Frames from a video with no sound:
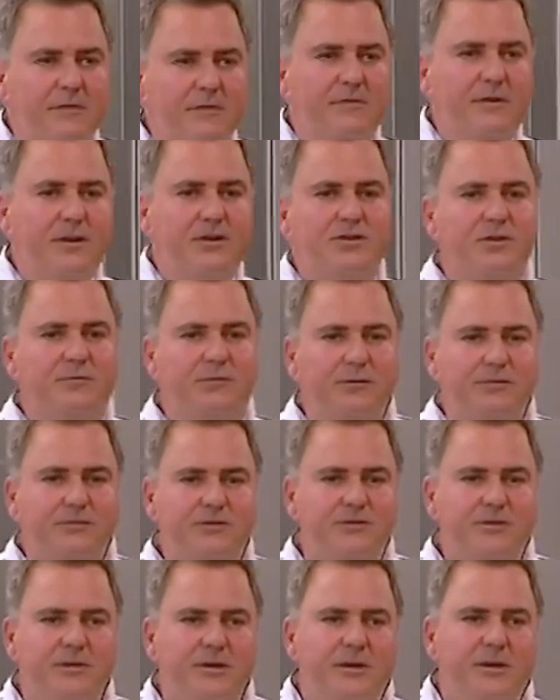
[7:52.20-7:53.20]

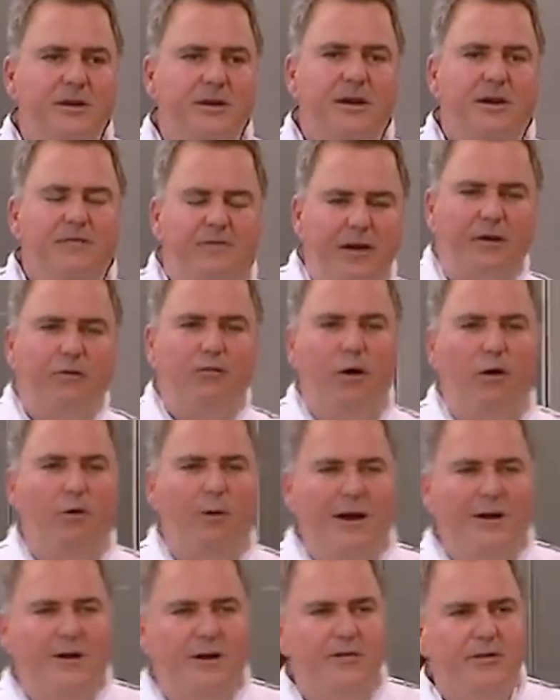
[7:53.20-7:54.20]
vegetables, if they grow
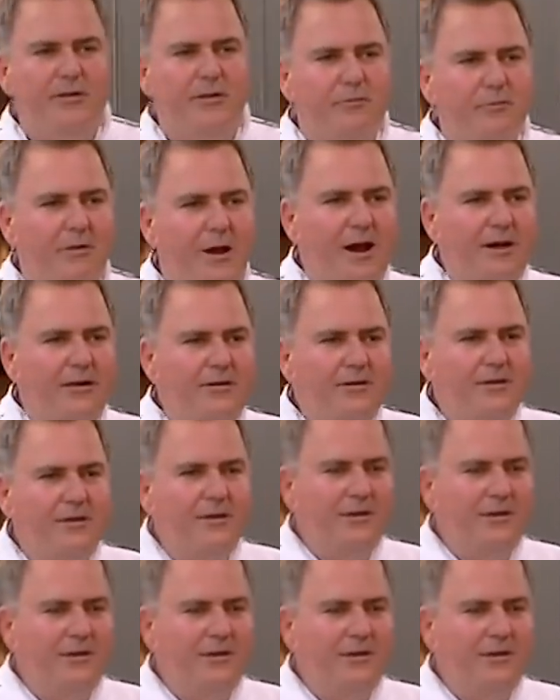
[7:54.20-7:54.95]
under the ground,